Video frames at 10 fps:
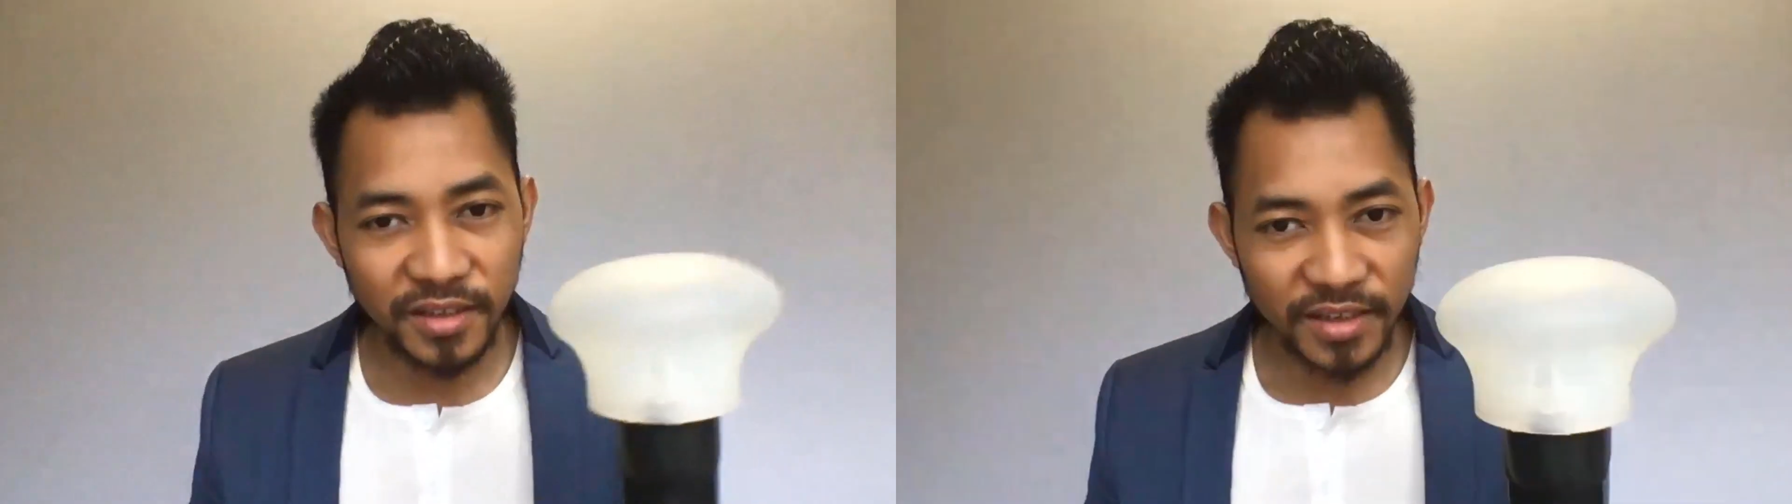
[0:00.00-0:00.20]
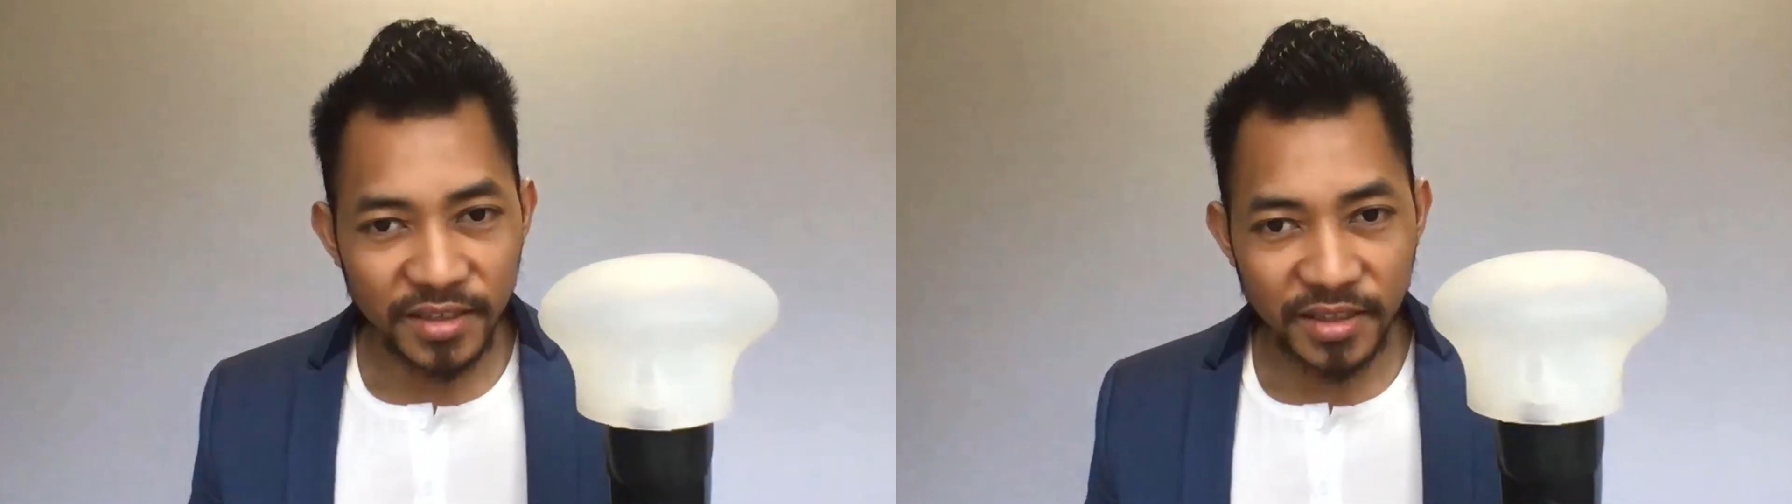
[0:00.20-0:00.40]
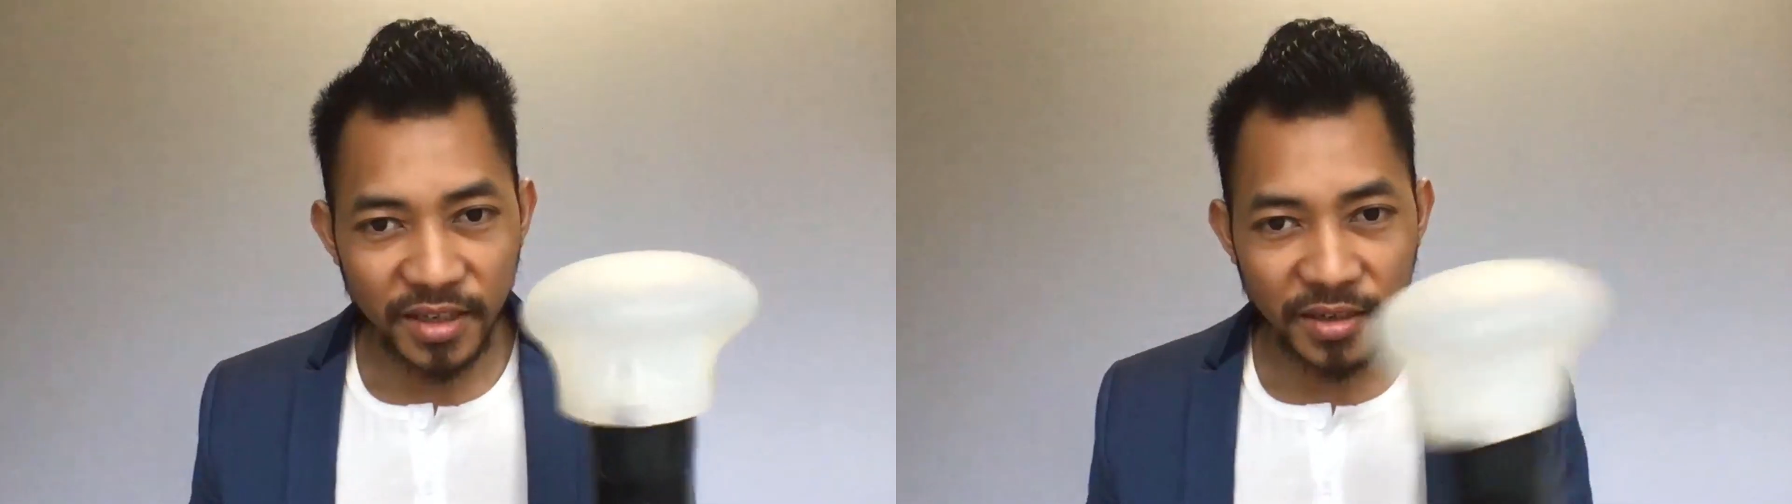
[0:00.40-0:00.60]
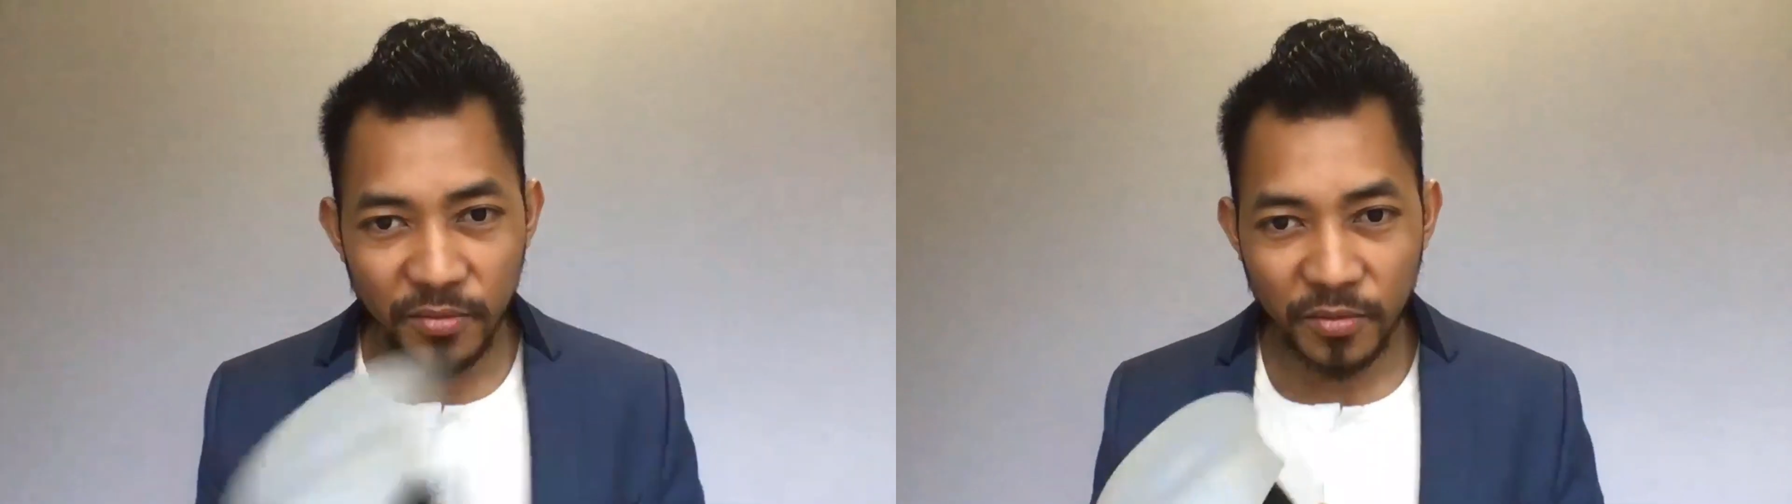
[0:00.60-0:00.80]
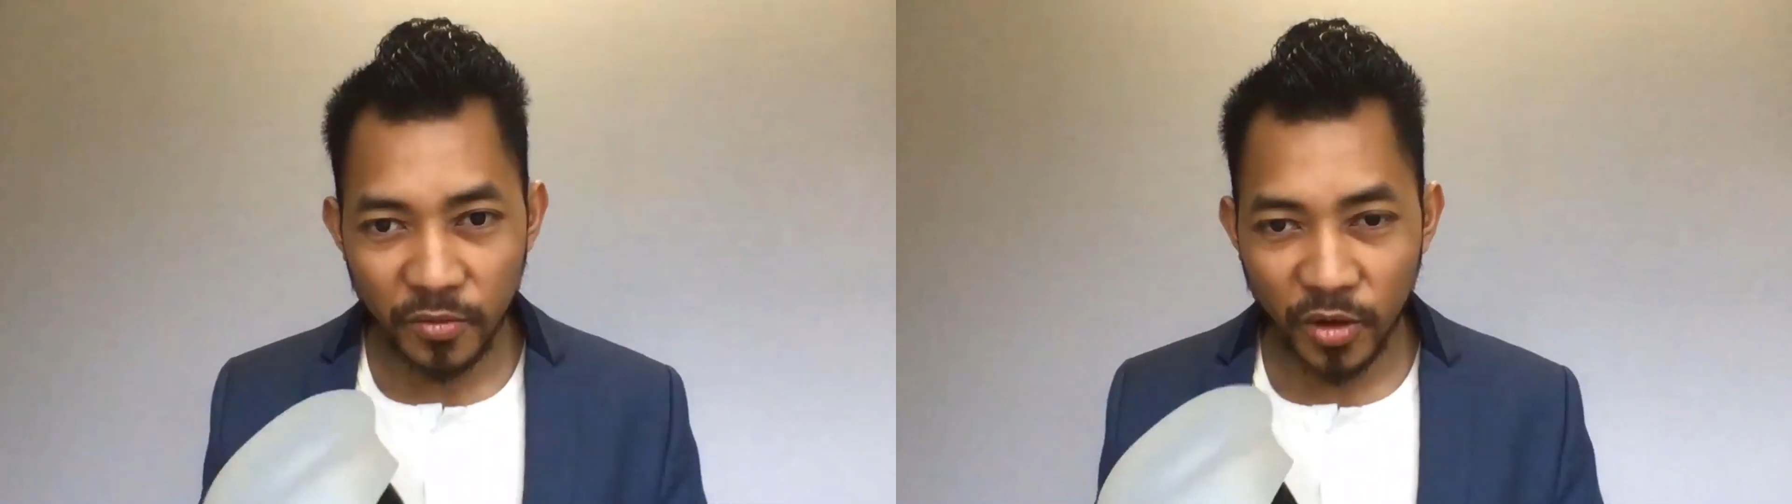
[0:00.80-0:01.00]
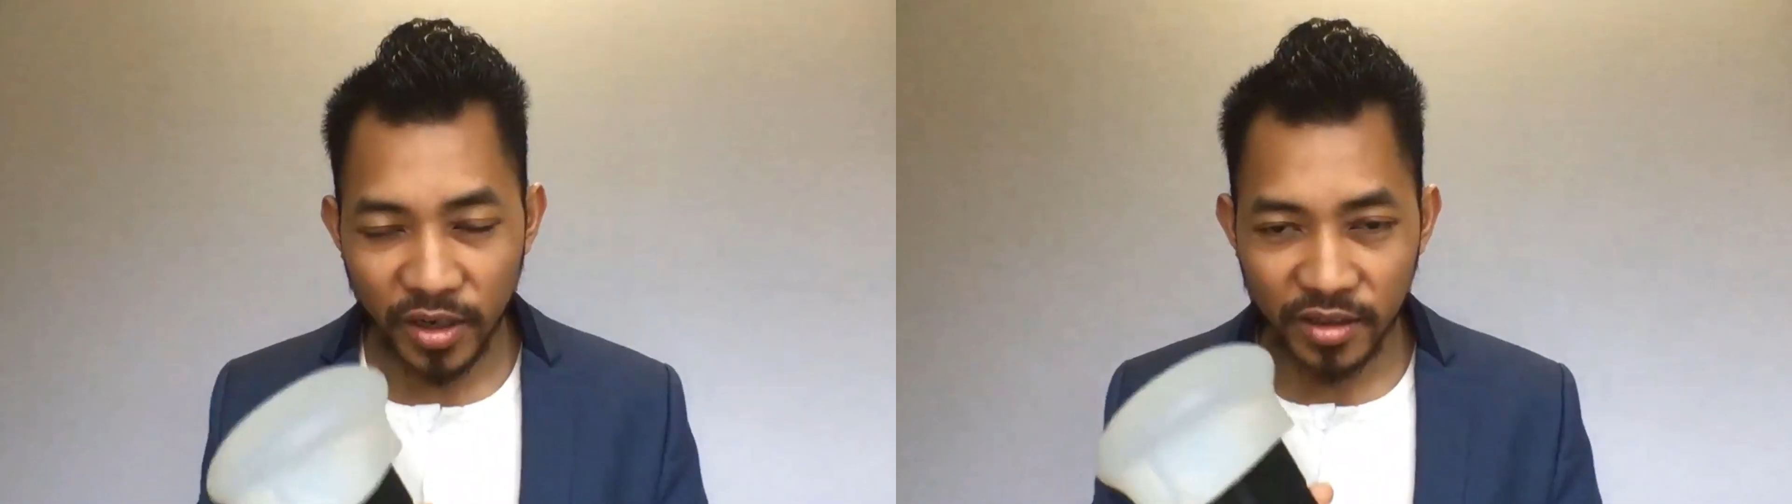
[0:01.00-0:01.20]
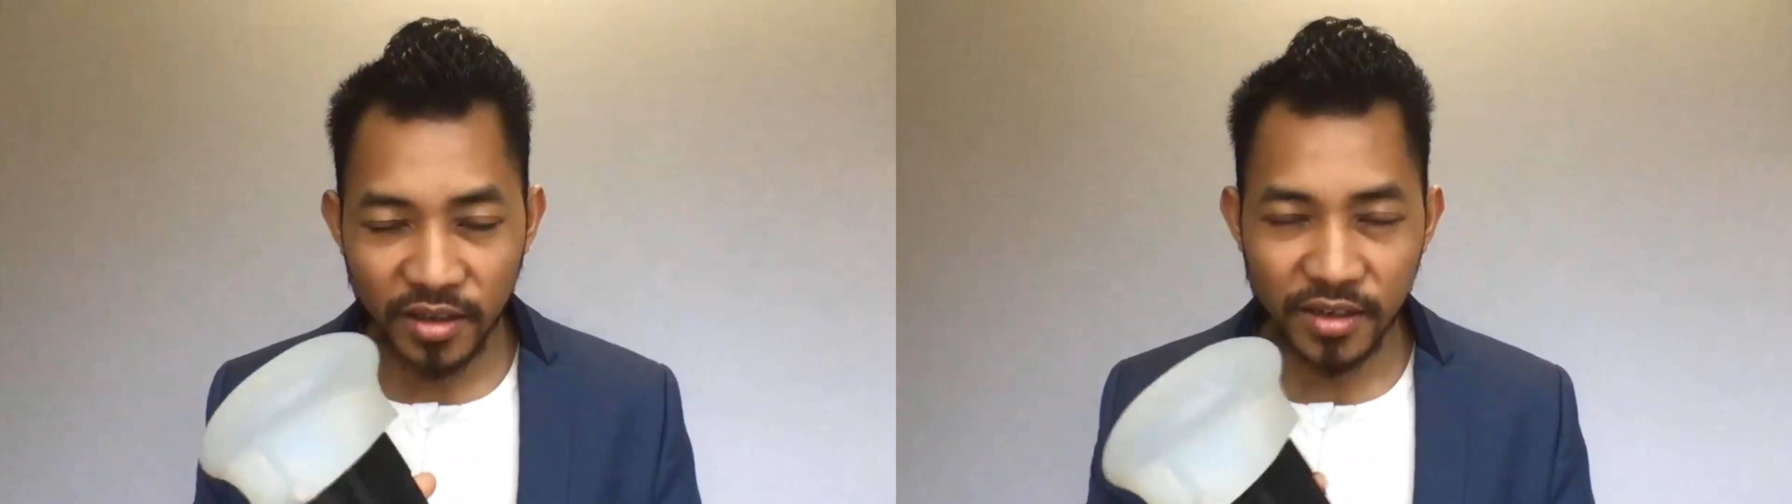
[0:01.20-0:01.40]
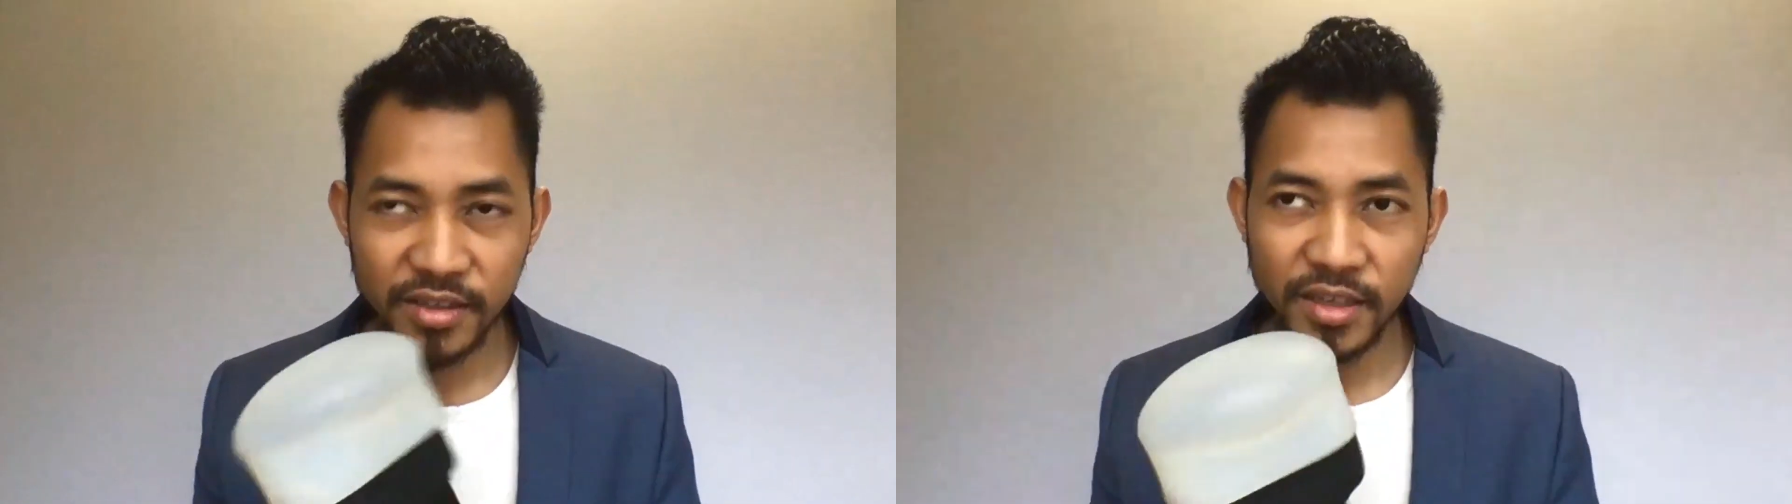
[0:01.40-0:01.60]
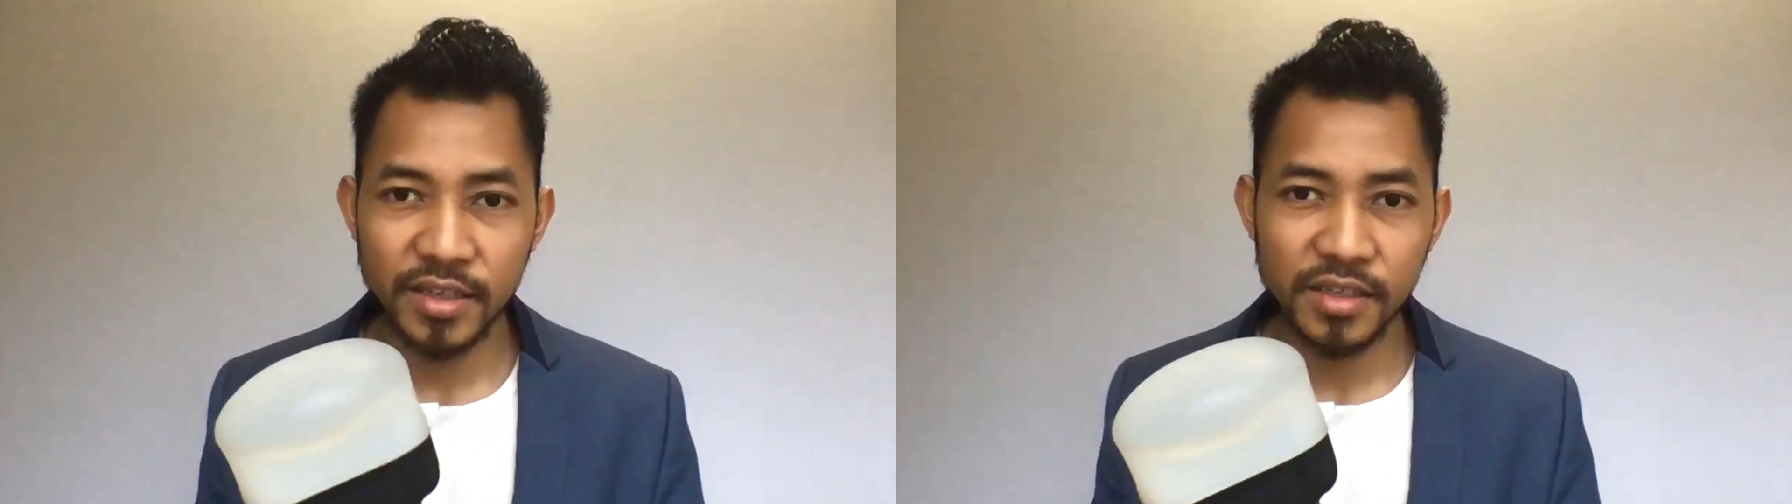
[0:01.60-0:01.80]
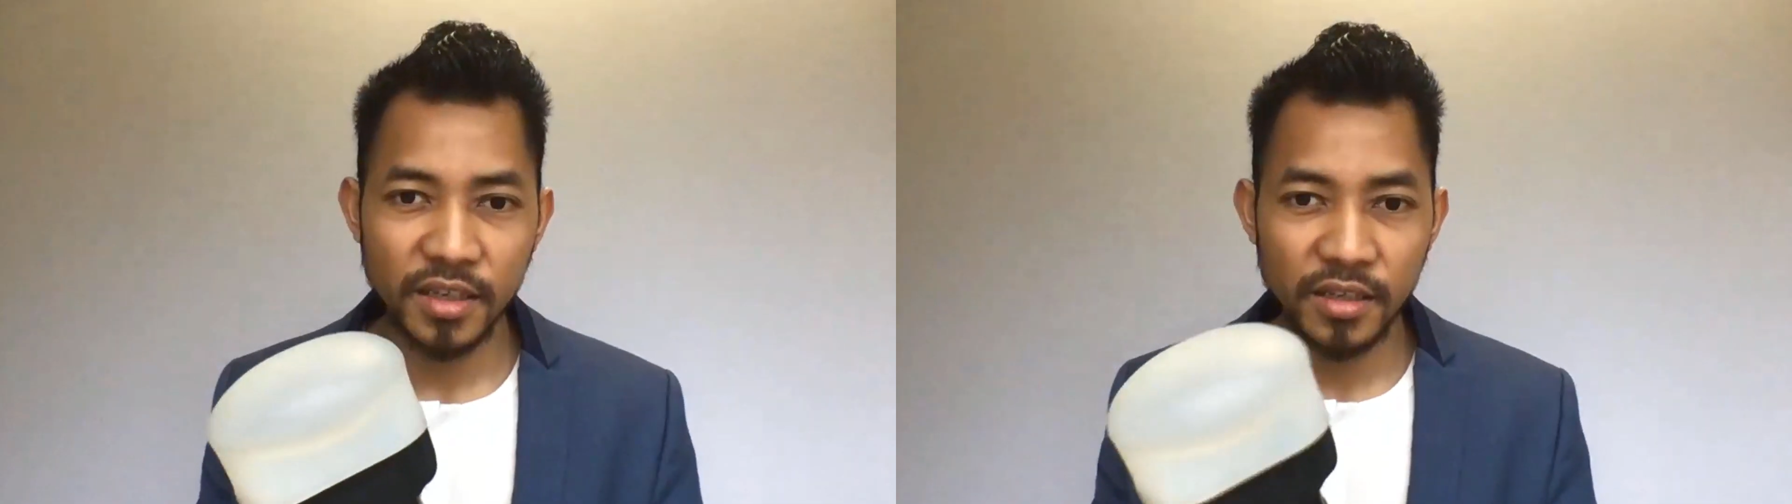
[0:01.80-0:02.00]
this thing, what it does
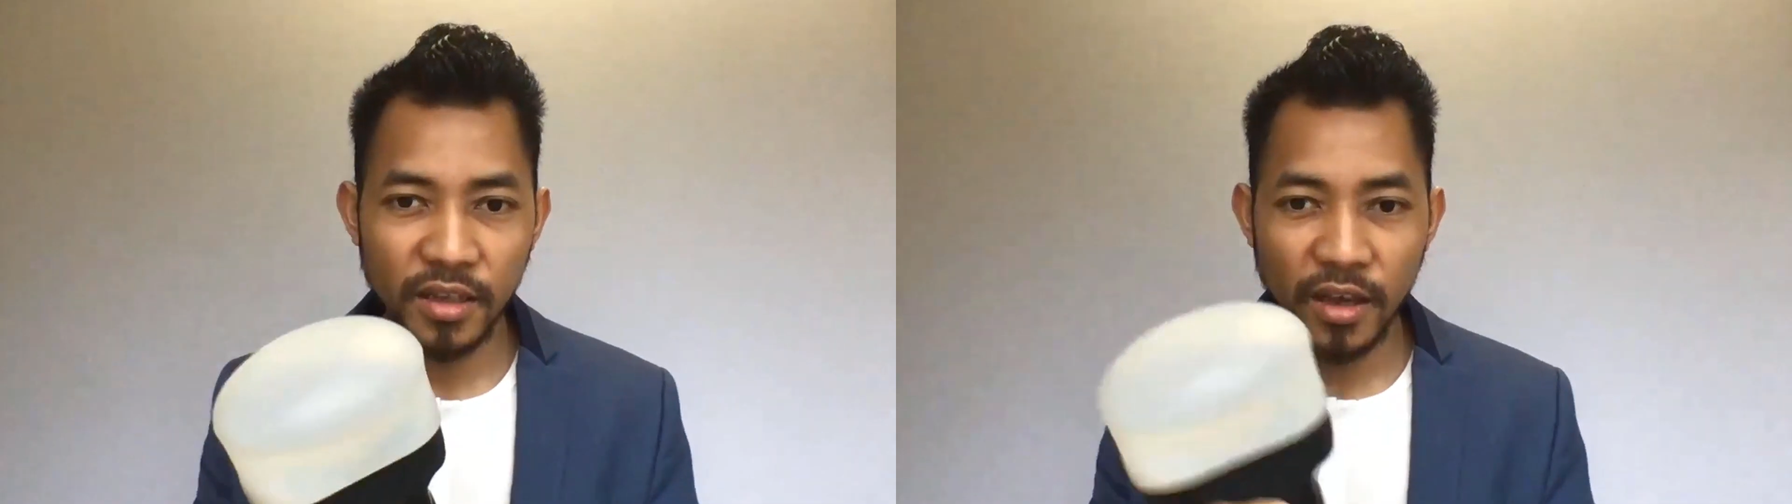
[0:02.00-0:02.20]
is it